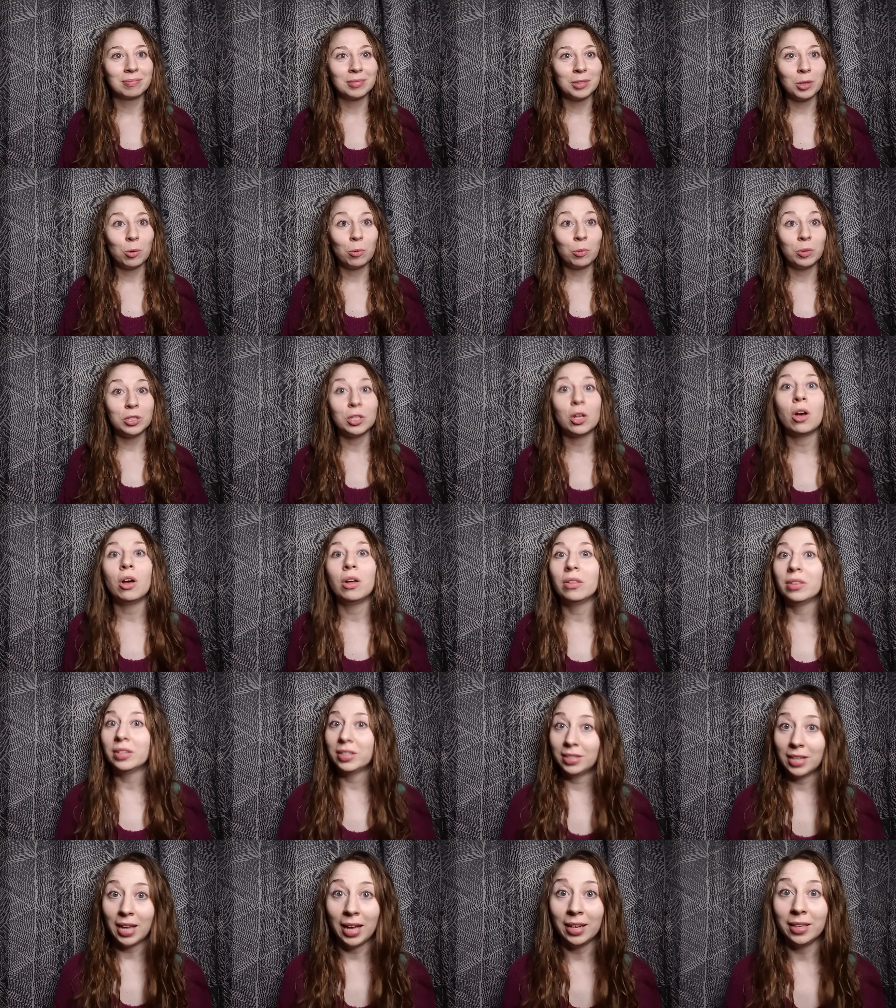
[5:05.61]
was all the
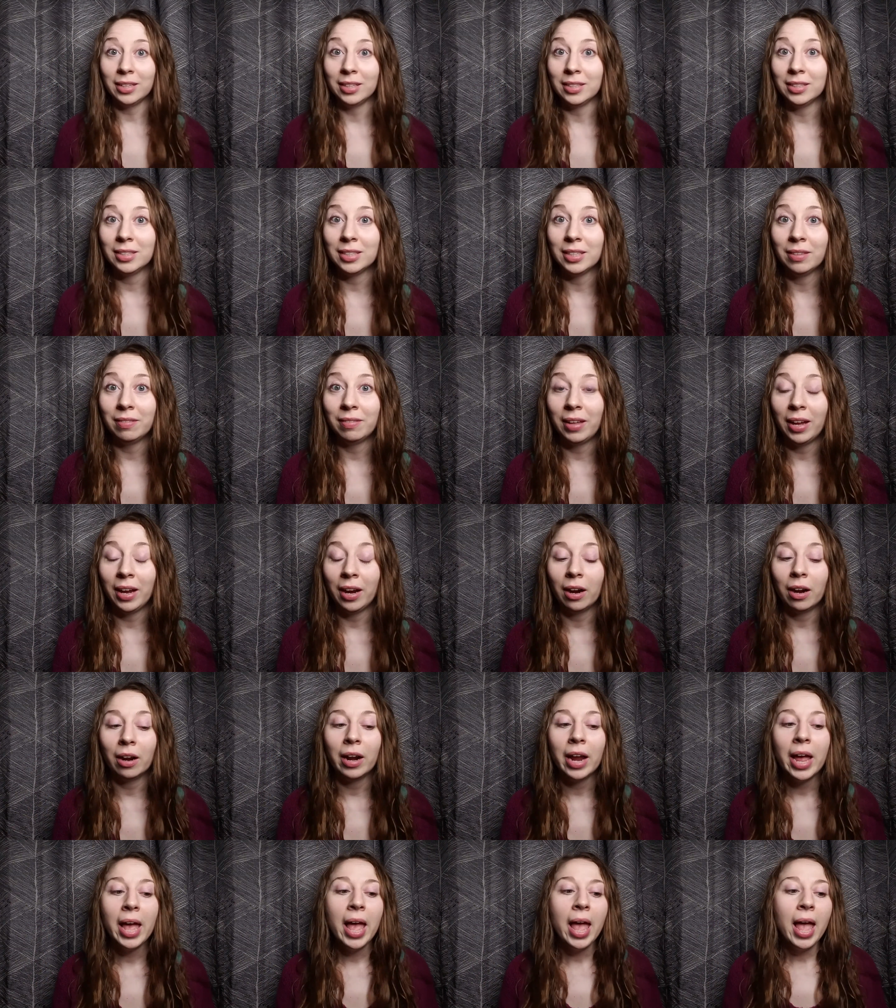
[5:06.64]
sadness in there.
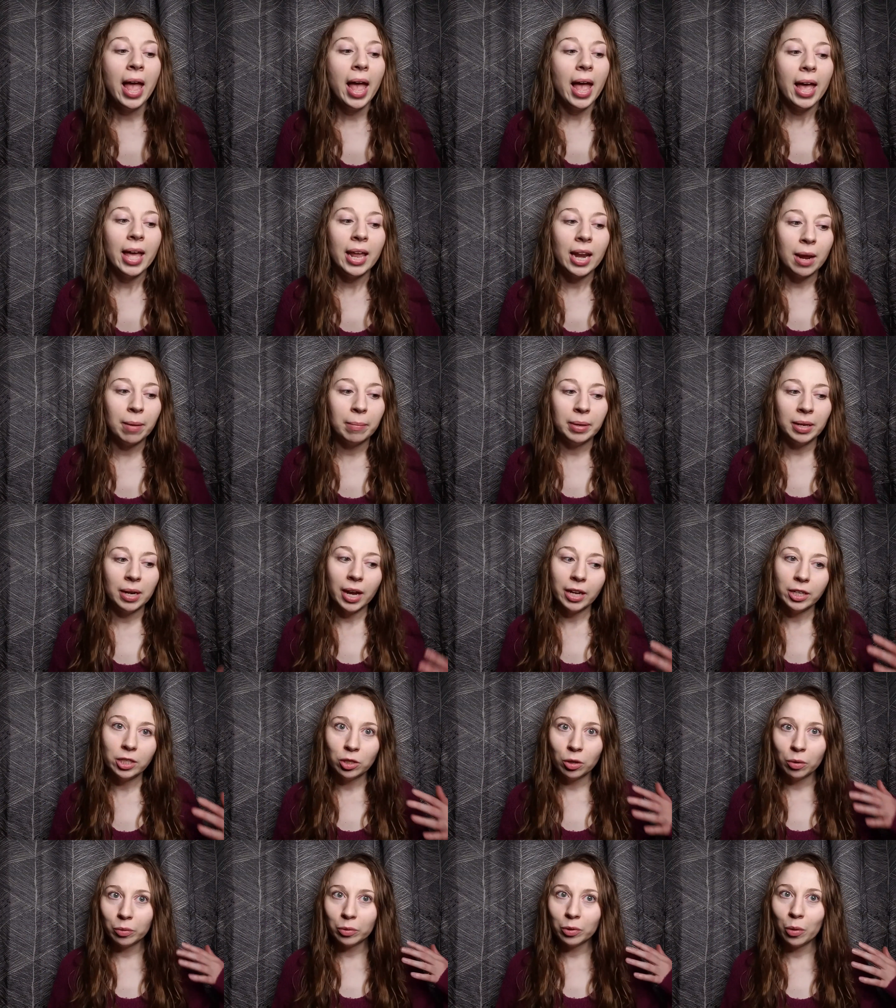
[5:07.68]
And I mean, I
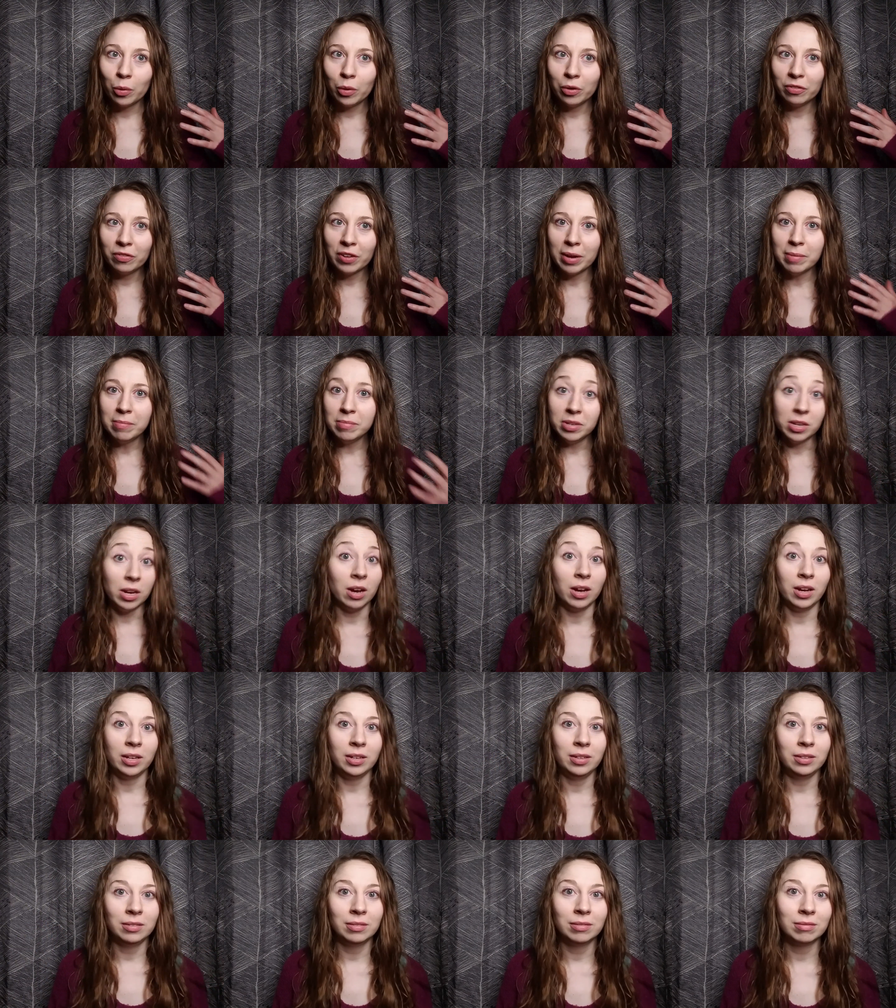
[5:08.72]
don't know if I'm
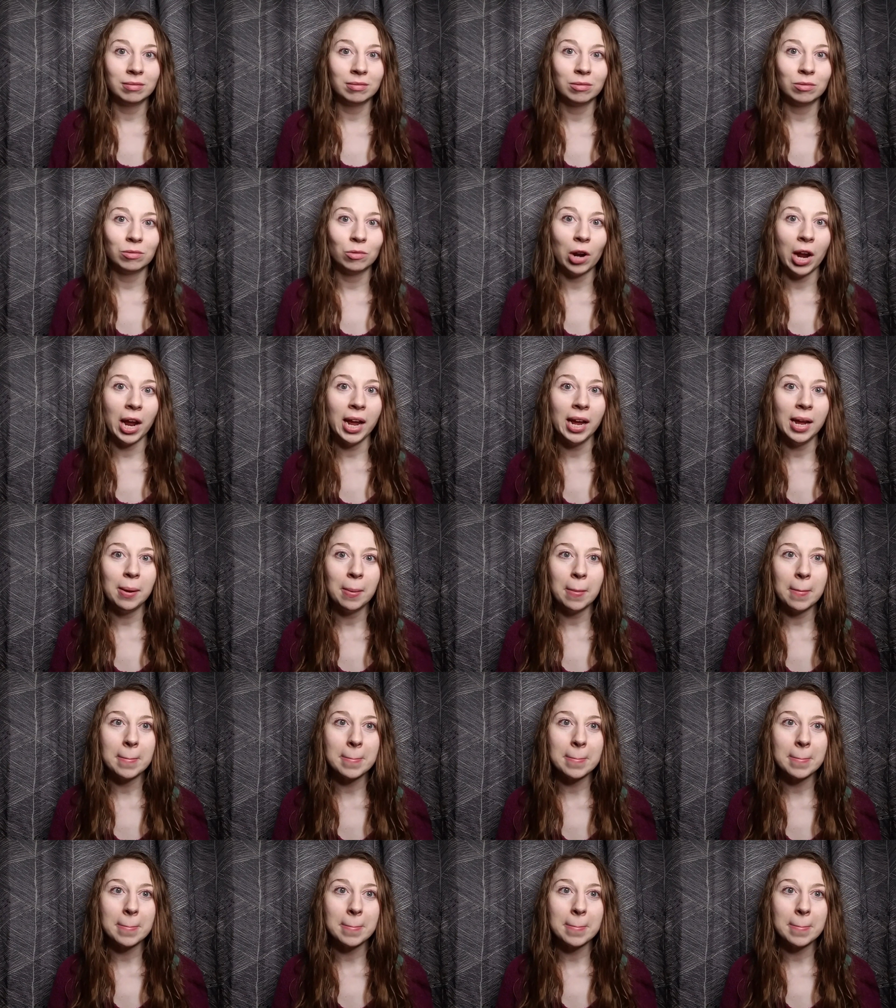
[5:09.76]
done, right?